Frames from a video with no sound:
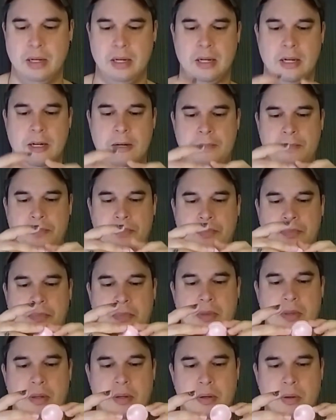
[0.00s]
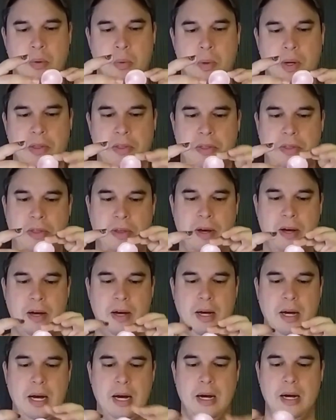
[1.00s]
Um, with
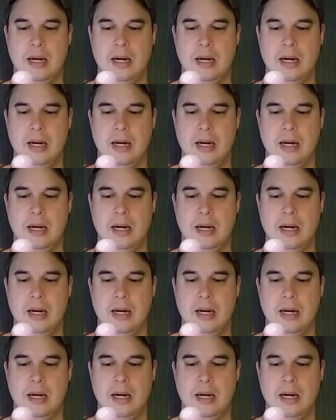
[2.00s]
uh,